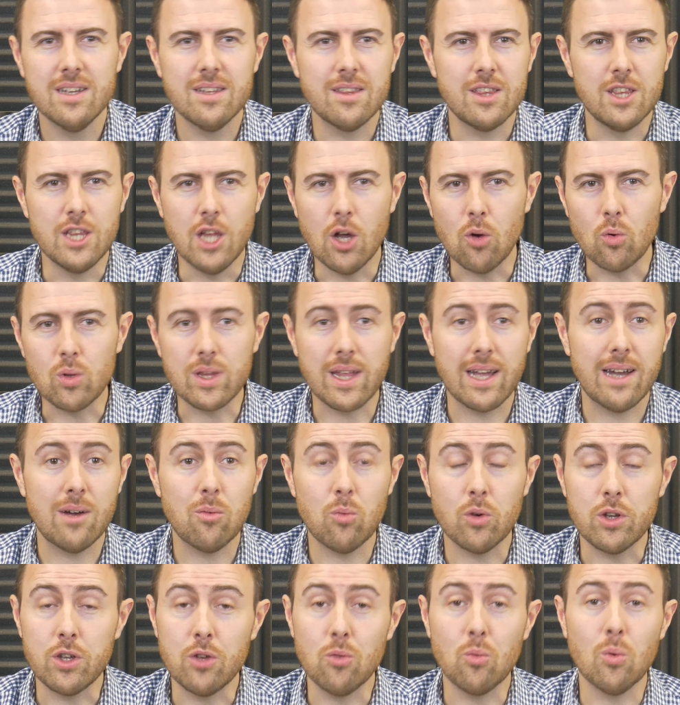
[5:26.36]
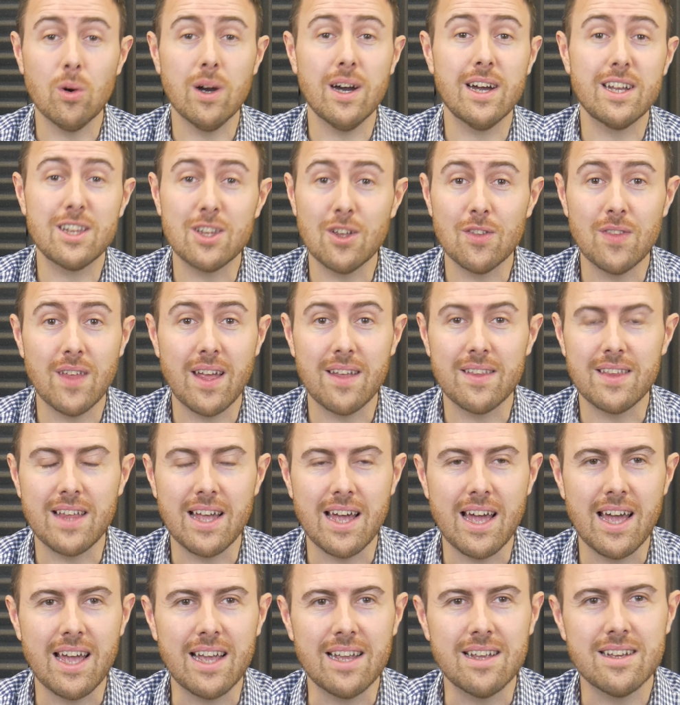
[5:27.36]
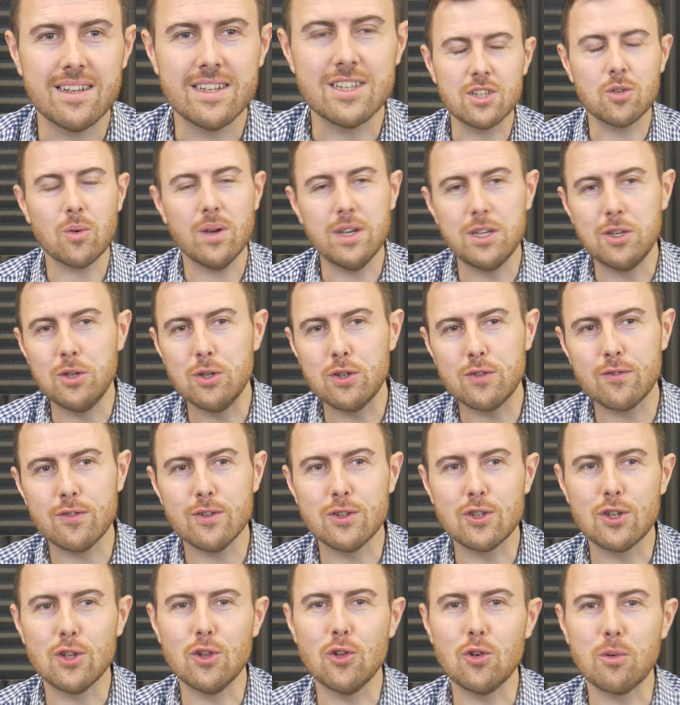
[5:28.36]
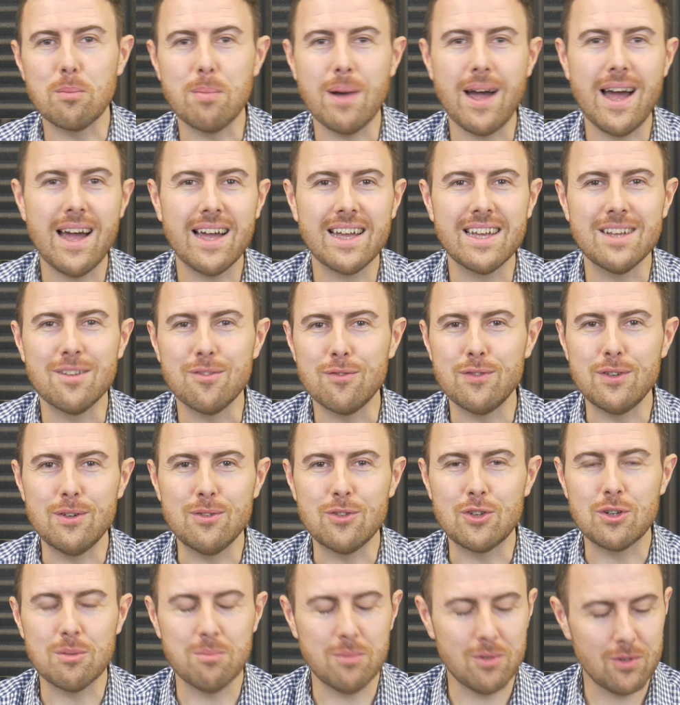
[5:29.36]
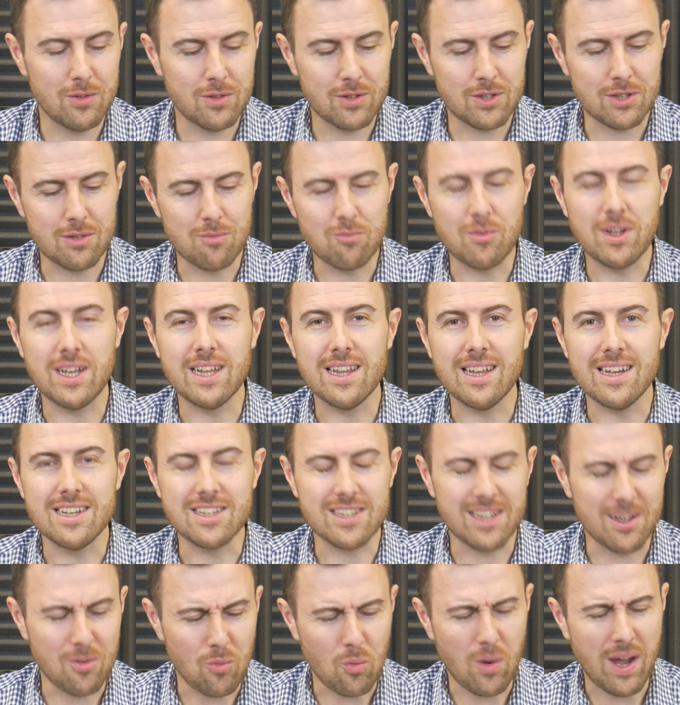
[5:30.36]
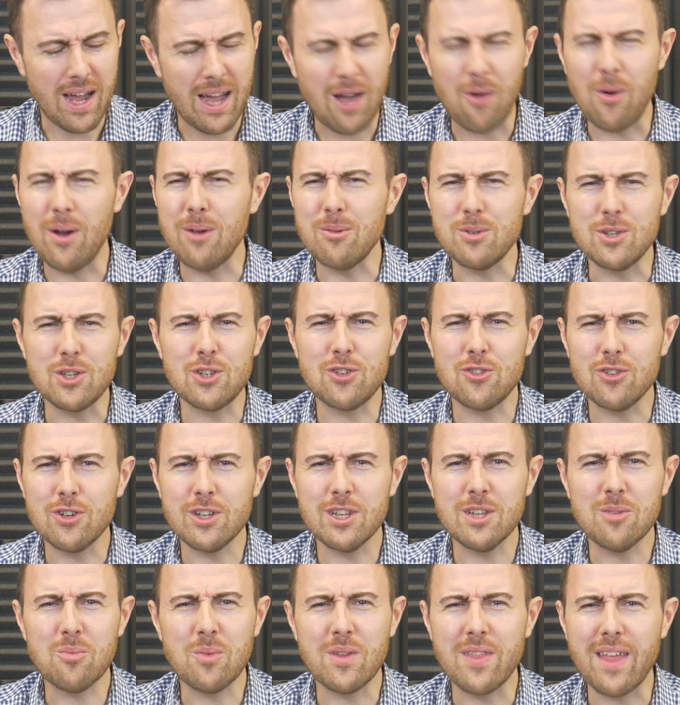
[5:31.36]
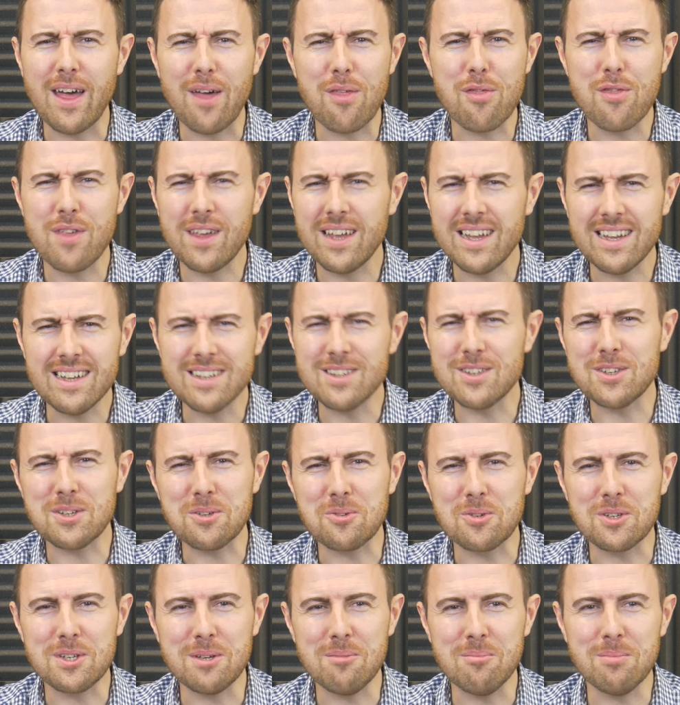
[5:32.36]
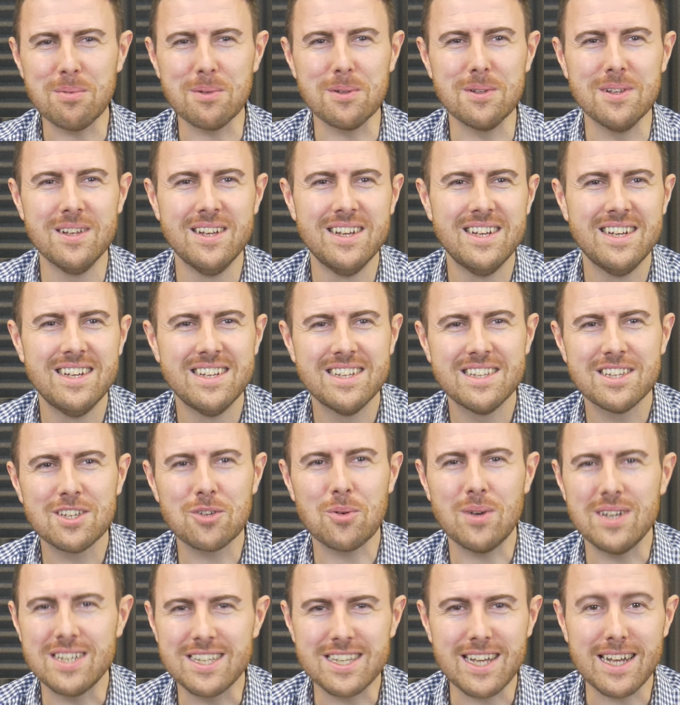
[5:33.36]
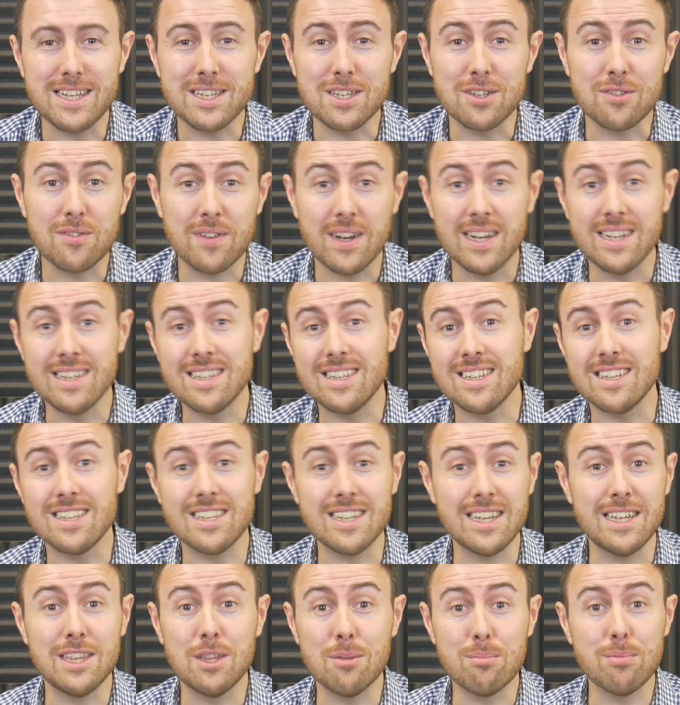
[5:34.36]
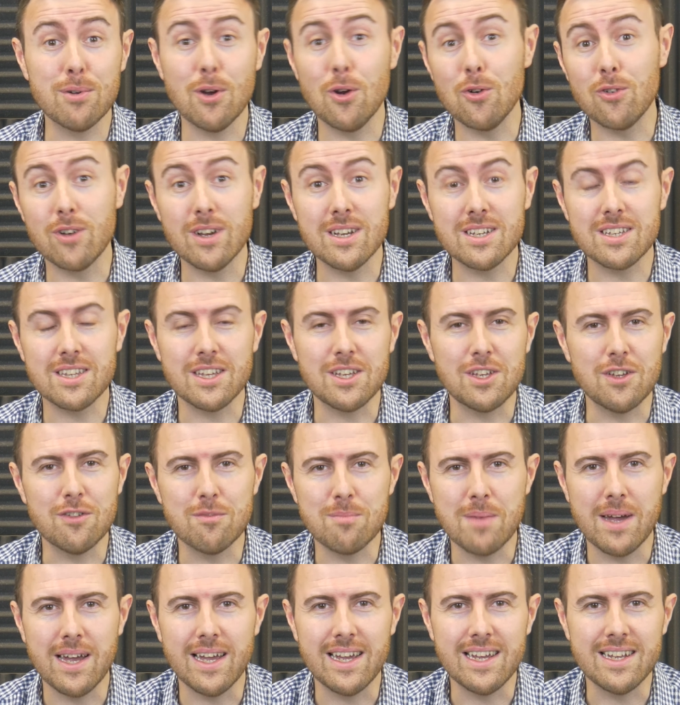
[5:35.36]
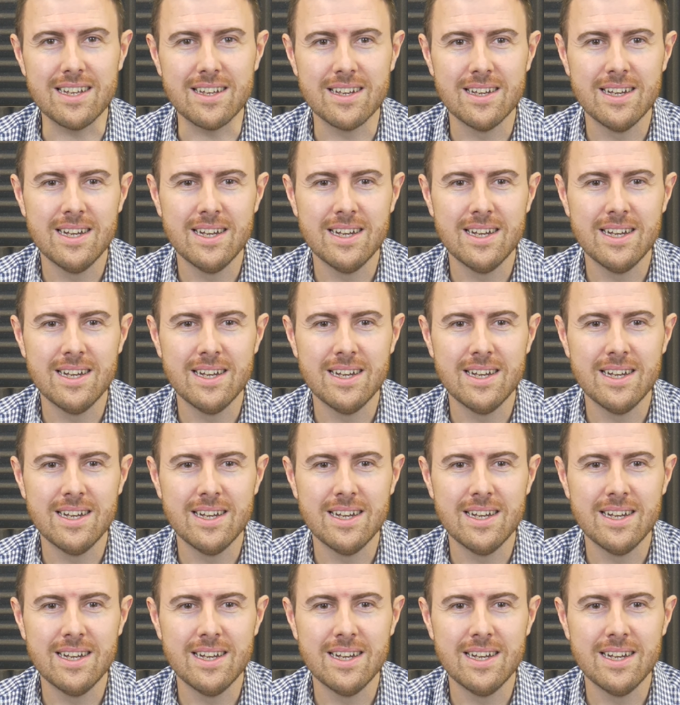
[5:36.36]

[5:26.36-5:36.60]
Note down what you worked on that day. It's quite useful to look back in future months and realise, like, wow, I was struggling with that thing. It's so simple. It's quite satisfying to see the progress that you've made.